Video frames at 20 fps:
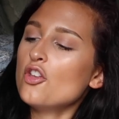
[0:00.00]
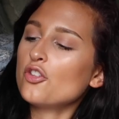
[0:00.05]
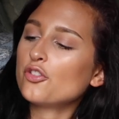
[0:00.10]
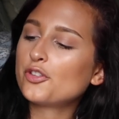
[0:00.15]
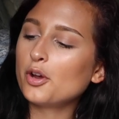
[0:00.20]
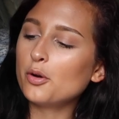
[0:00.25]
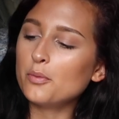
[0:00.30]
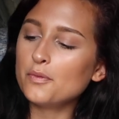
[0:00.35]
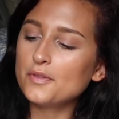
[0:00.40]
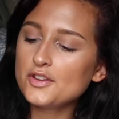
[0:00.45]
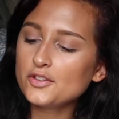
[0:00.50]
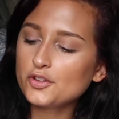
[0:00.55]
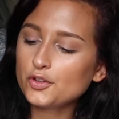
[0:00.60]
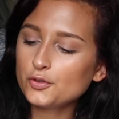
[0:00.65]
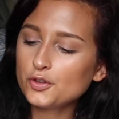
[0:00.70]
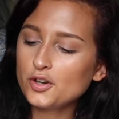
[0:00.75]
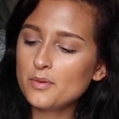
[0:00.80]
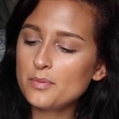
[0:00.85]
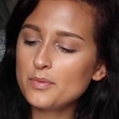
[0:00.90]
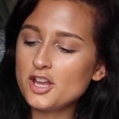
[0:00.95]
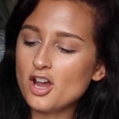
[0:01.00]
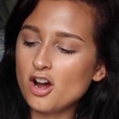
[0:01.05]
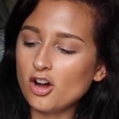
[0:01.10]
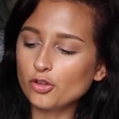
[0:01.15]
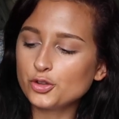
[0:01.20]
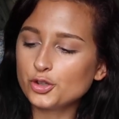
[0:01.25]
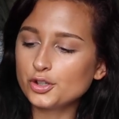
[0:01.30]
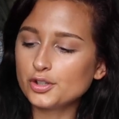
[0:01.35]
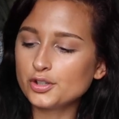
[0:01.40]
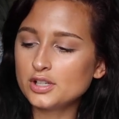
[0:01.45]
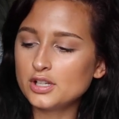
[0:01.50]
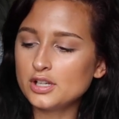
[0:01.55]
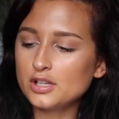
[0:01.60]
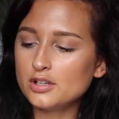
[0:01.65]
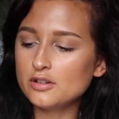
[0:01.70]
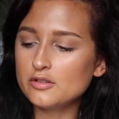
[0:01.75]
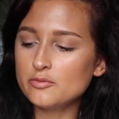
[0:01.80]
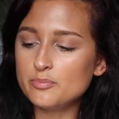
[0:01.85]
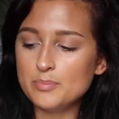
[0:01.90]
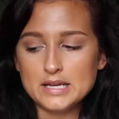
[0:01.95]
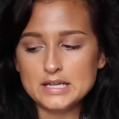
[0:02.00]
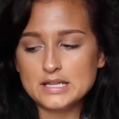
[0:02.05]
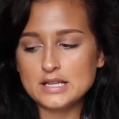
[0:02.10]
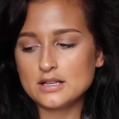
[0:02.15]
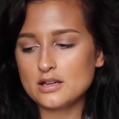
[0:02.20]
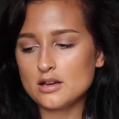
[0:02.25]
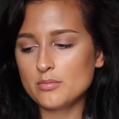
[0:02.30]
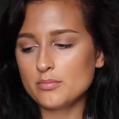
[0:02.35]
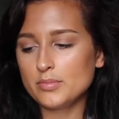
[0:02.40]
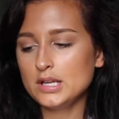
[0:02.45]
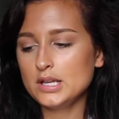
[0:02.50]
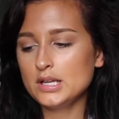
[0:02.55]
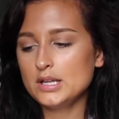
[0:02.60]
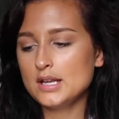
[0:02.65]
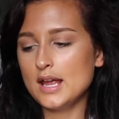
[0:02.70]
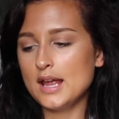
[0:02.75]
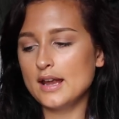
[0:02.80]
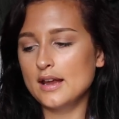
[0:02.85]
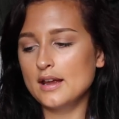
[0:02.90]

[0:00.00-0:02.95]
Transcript: So these are from the Alternative Baking Company,